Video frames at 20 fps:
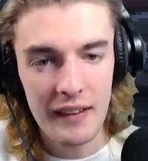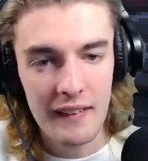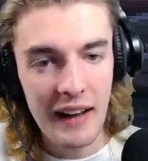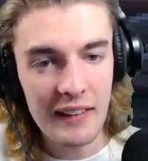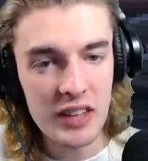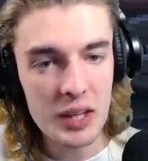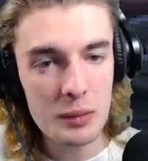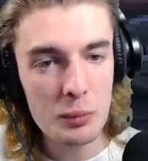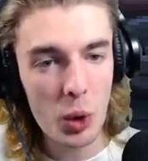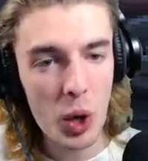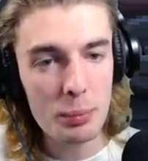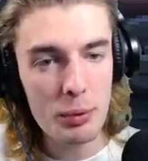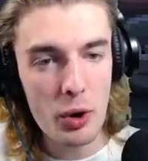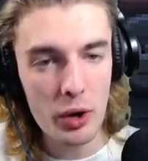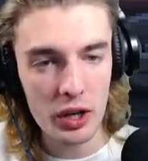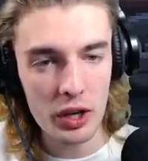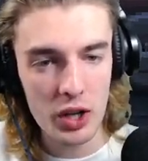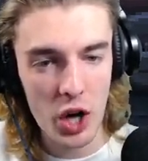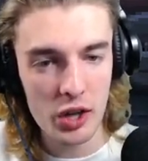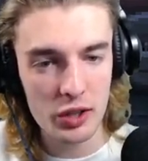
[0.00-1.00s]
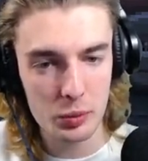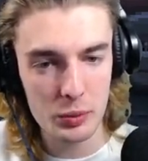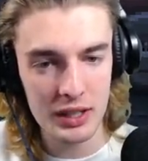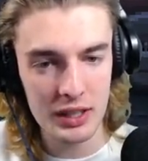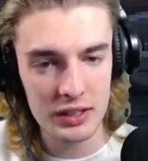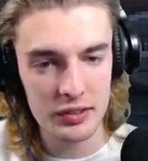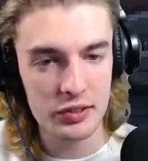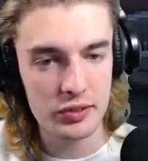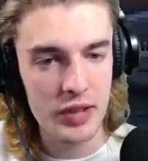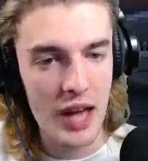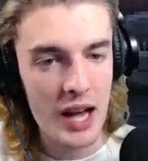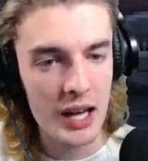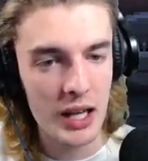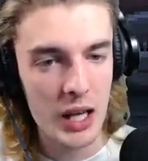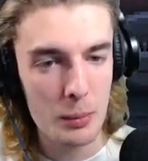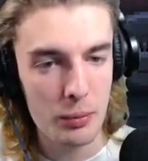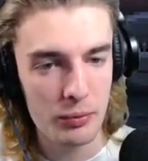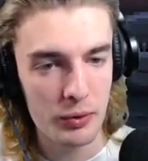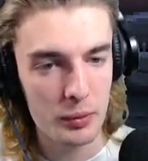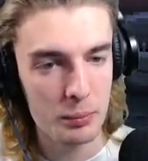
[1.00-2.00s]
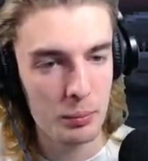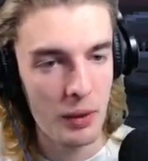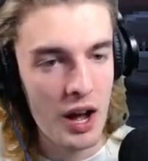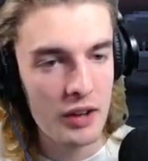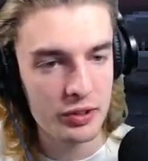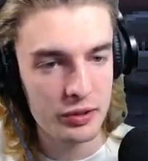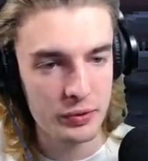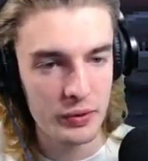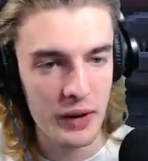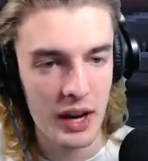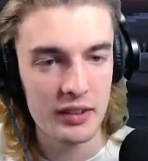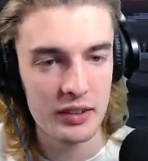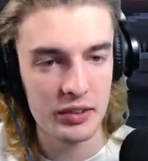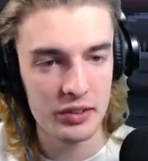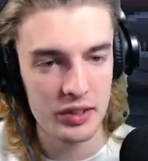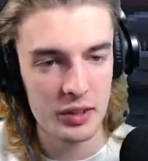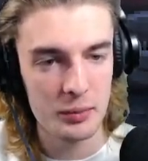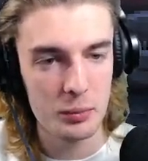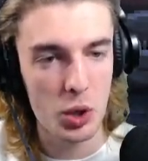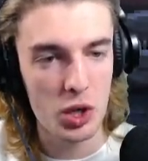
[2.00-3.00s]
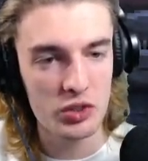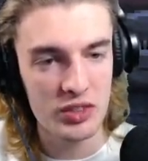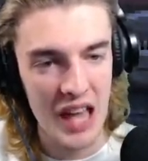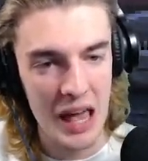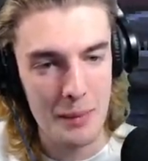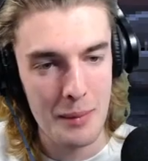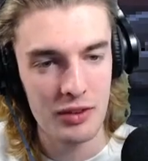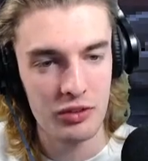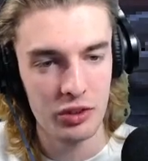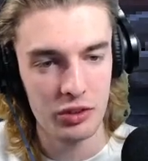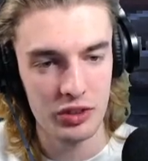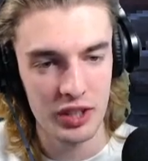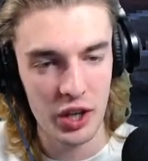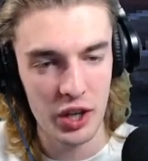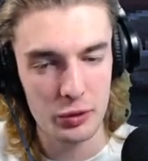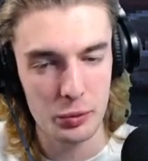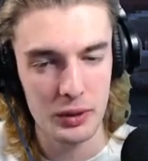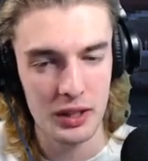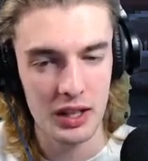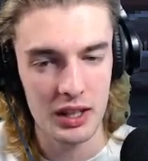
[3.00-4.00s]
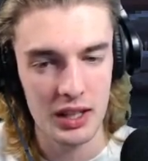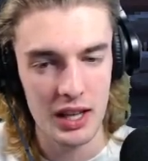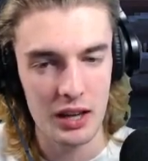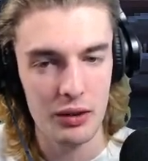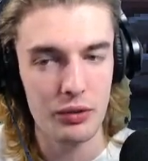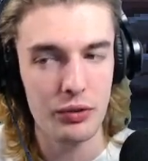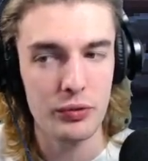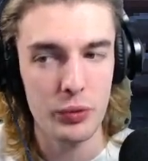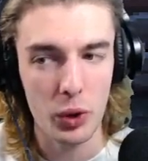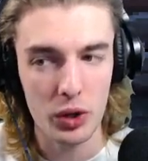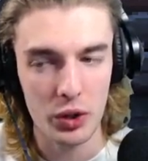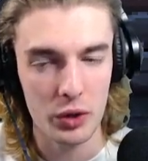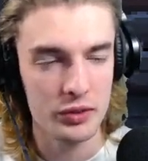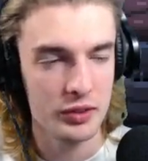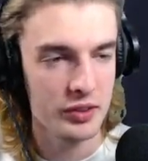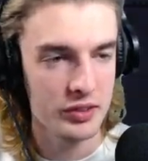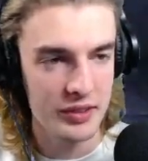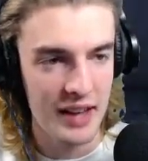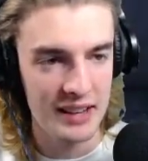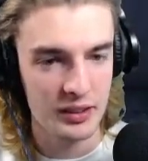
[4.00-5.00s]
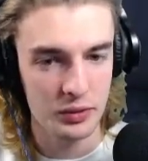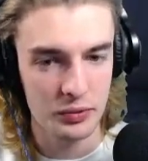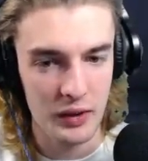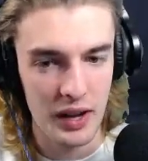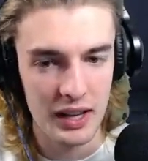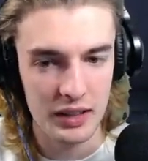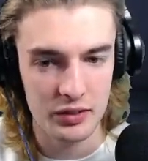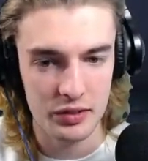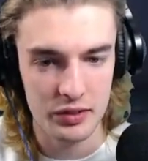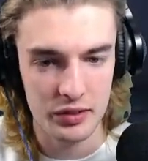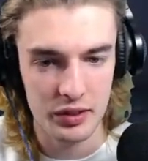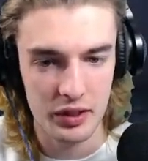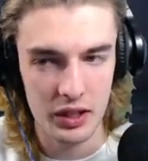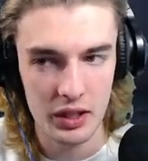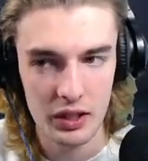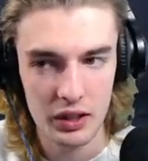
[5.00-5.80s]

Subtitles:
And the more Broken Hearts we can stock up for boss fights is the more damage and tears we can get for those exact fights.